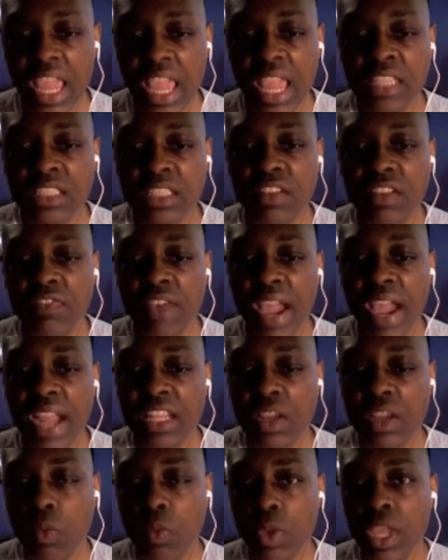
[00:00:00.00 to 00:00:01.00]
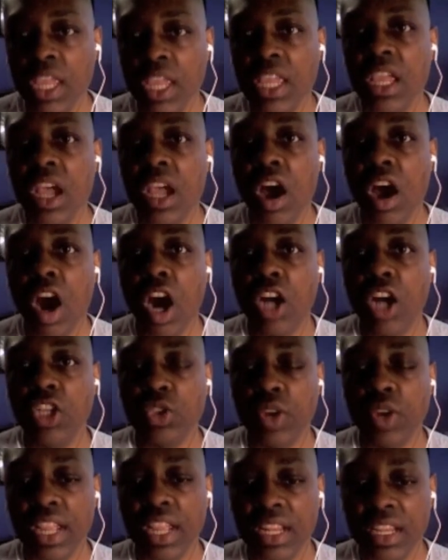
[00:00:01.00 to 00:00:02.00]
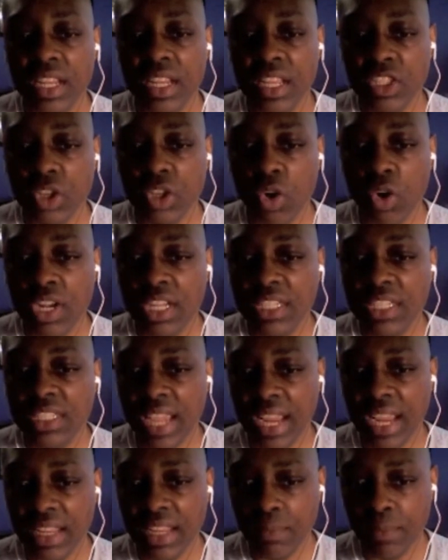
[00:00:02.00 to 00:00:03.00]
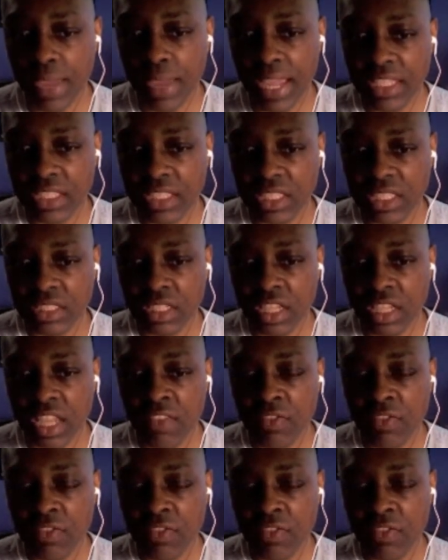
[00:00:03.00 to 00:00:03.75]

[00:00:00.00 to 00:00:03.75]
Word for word: It's the fact that we are drinking this on a daily basis.